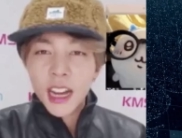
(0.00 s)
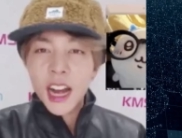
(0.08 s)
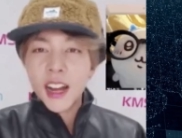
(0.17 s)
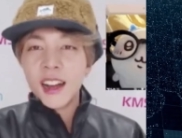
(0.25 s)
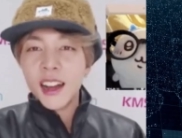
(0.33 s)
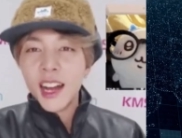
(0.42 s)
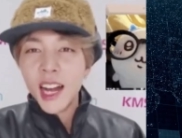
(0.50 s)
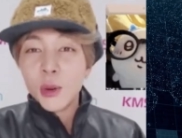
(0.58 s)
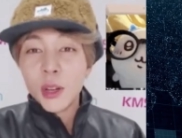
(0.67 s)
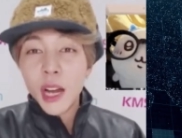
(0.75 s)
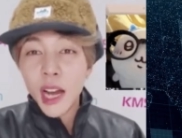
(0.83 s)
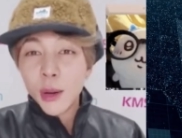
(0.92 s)
A fan
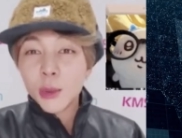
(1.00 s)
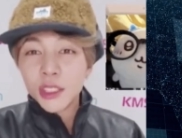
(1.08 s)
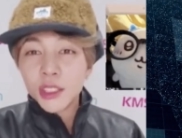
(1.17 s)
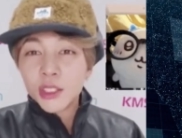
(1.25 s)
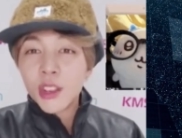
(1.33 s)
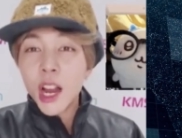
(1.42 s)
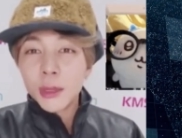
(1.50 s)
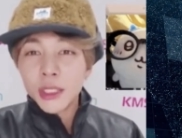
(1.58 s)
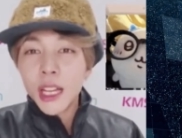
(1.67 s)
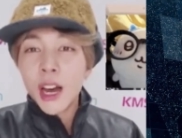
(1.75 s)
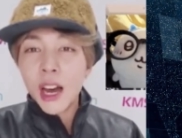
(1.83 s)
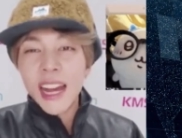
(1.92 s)
recently posed an
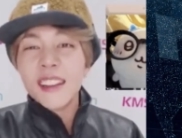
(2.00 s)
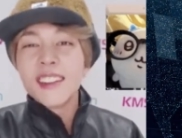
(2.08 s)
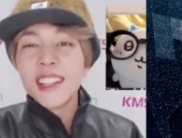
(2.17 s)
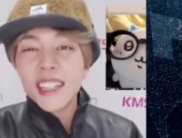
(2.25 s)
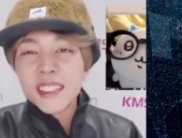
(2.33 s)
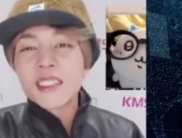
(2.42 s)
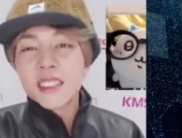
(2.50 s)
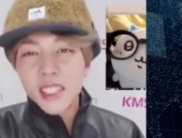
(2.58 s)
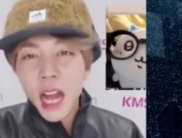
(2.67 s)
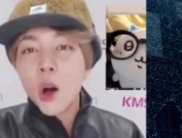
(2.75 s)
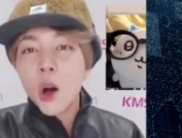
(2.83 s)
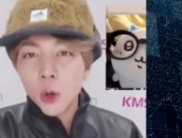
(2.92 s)
inappropriate question
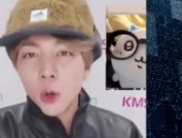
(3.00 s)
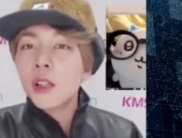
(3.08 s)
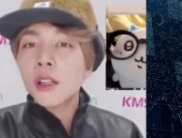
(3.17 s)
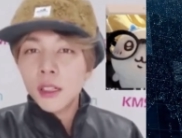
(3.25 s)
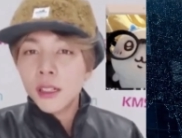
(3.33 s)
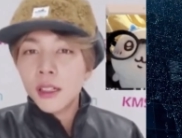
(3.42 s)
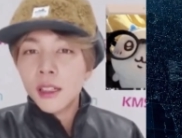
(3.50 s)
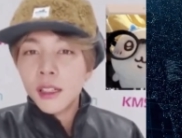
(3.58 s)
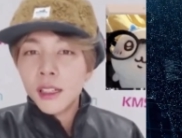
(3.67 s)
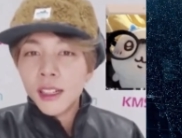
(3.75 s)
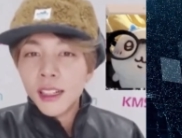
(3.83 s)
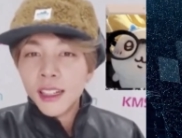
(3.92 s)
about NCT's
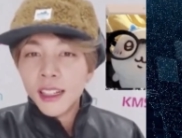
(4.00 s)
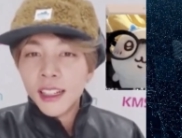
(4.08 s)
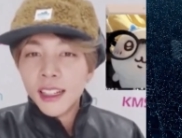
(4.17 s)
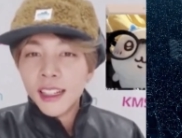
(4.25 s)
Johnny's body